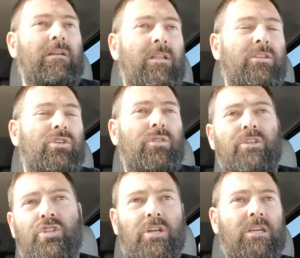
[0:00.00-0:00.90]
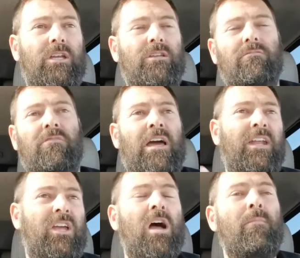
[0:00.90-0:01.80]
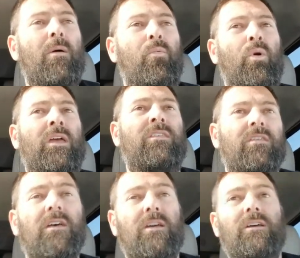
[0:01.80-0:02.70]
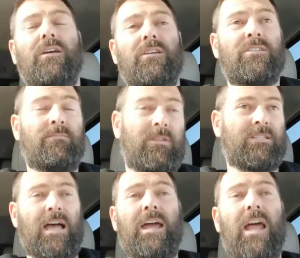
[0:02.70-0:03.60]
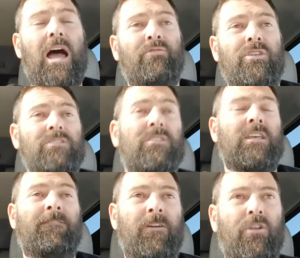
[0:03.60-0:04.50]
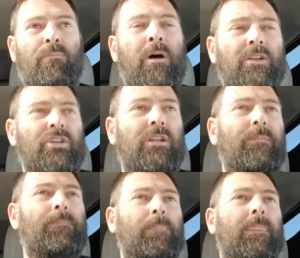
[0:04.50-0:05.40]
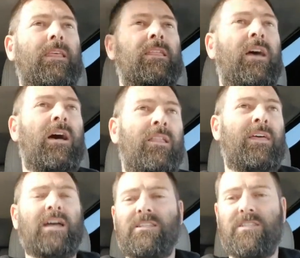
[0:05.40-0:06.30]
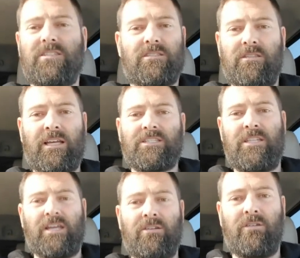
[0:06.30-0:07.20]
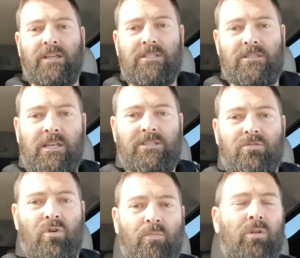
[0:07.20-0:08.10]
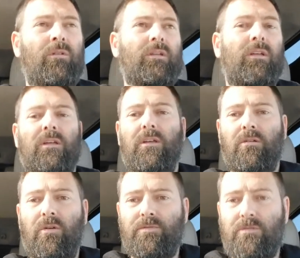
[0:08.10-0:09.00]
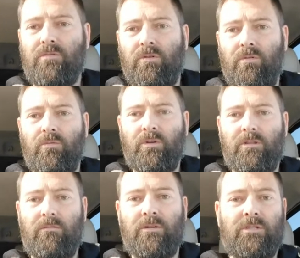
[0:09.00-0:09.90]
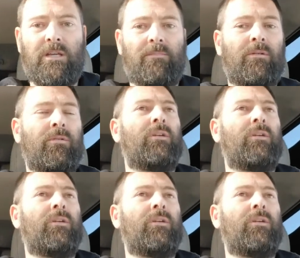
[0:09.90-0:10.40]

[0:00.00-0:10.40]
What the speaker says: so that she could kind of come up with some design options that fit her budget. That's standard. That's normal. Oops. What just happened? There we go.